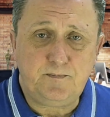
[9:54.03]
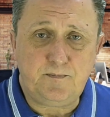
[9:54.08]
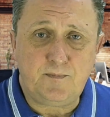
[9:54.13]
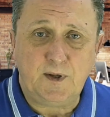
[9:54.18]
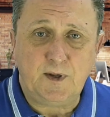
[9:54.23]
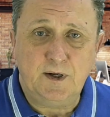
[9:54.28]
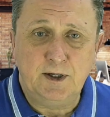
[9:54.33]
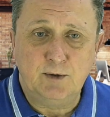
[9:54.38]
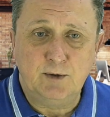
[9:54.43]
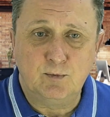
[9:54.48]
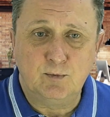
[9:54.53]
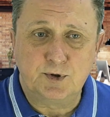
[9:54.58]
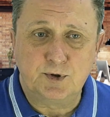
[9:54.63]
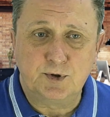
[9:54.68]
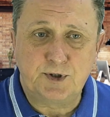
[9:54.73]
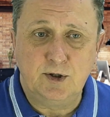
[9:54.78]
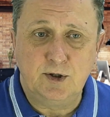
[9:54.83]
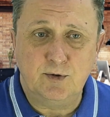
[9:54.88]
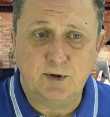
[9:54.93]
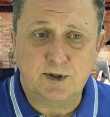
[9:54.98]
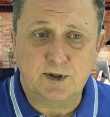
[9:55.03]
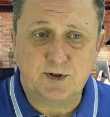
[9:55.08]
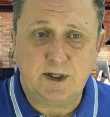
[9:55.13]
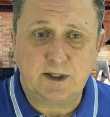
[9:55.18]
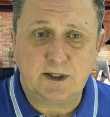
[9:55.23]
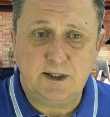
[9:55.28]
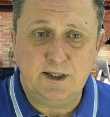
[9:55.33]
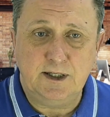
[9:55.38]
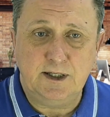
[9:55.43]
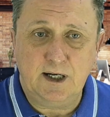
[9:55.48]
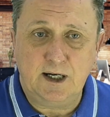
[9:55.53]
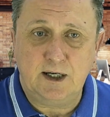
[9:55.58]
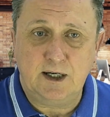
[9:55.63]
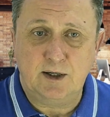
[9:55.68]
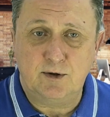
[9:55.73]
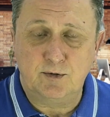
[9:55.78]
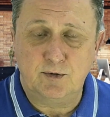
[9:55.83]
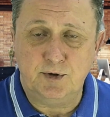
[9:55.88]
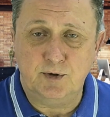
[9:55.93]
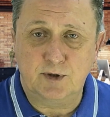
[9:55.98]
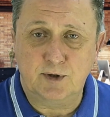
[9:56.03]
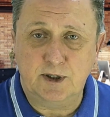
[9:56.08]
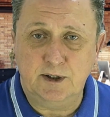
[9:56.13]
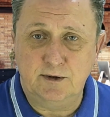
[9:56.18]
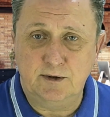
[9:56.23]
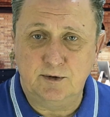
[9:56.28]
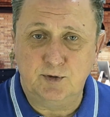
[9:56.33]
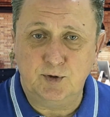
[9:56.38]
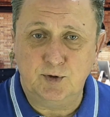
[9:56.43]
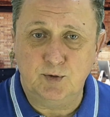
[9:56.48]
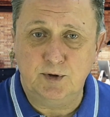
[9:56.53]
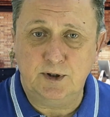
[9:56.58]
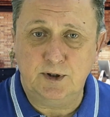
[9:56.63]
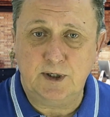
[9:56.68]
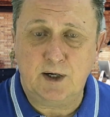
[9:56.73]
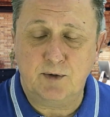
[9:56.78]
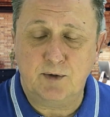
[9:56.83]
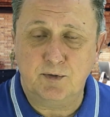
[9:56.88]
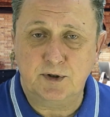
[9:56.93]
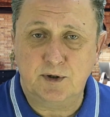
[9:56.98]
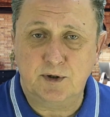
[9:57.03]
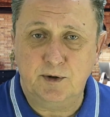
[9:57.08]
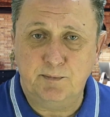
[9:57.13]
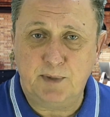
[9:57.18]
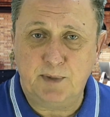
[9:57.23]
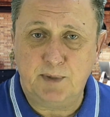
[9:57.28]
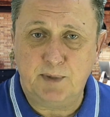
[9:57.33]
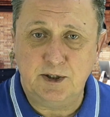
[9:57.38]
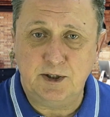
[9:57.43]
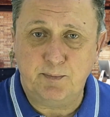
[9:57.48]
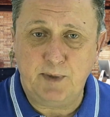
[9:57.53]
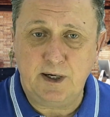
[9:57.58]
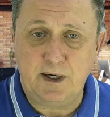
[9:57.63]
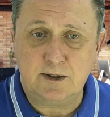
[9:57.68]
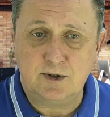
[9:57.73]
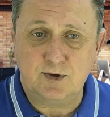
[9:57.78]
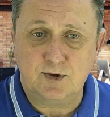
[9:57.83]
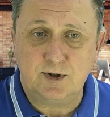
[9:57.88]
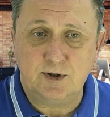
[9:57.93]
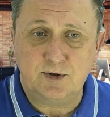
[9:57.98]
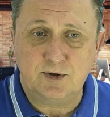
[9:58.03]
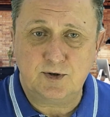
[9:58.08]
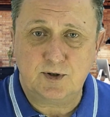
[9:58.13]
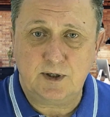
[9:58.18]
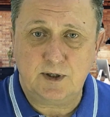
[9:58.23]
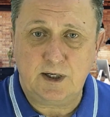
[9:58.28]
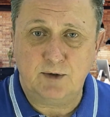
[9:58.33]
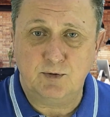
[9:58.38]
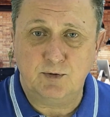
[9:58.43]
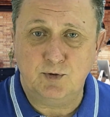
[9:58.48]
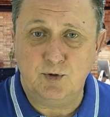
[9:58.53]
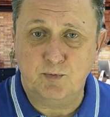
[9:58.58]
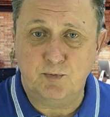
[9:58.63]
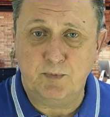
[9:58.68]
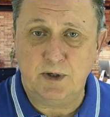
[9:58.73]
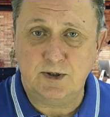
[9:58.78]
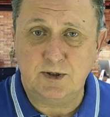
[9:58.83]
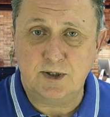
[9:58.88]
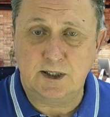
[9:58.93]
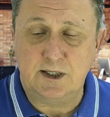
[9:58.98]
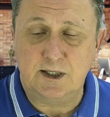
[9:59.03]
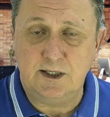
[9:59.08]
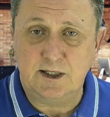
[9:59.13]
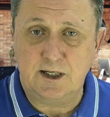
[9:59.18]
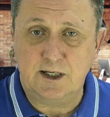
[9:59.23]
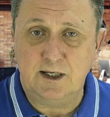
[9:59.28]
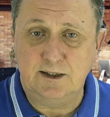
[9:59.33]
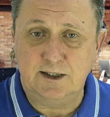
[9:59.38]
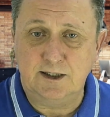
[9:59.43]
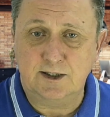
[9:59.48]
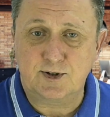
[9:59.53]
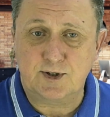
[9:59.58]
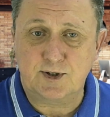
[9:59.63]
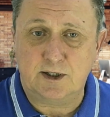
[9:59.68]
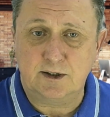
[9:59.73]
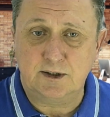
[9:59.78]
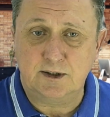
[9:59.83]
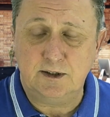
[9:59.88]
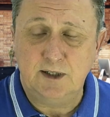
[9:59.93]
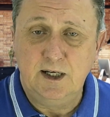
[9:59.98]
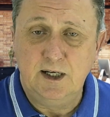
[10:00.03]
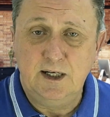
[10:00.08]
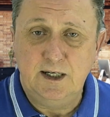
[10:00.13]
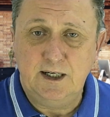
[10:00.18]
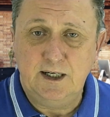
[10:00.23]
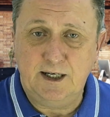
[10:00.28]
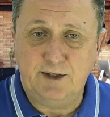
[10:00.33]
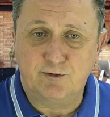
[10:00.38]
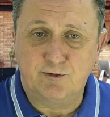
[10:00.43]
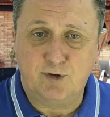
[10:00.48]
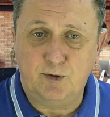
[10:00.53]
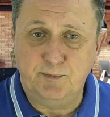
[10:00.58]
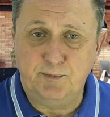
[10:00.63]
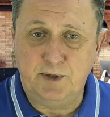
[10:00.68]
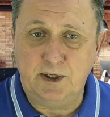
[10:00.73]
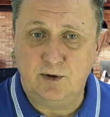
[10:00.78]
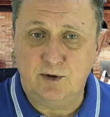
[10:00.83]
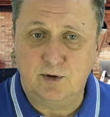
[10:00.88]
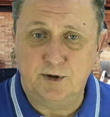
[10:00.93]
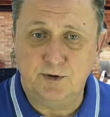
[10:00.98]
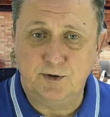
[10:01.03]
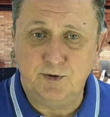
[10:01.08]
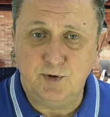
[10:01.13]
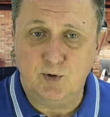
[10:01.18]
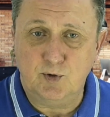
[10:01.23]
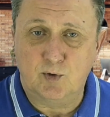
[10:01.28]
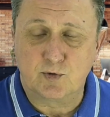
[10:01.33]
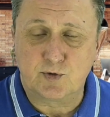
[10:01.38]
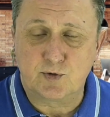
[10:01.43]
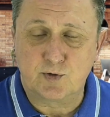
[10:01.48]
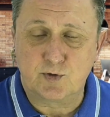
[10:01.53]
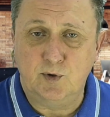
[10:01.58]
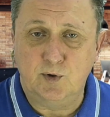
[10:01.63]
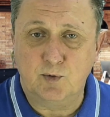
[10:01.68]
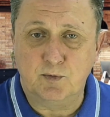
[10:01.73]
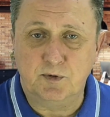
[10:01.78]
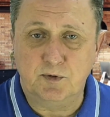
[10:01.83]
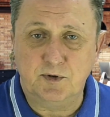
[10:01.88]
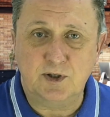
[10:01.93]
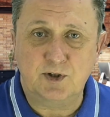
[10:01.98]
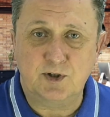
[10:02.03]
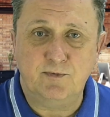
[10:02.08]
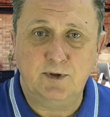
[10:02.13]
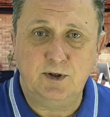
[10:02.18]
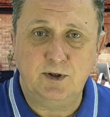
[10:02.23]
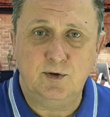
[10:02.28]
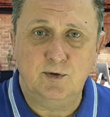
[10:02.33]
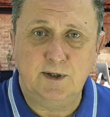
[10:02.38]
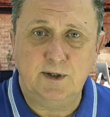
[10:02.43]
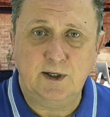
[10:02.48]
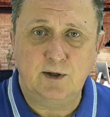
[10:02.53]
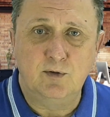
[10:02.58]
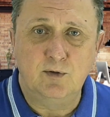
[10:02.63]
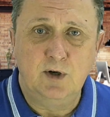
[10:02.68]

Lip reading: It will tell you exactly how you can do it, how you can buy the packages, how you basically can get started. And from there on, you also know with this video now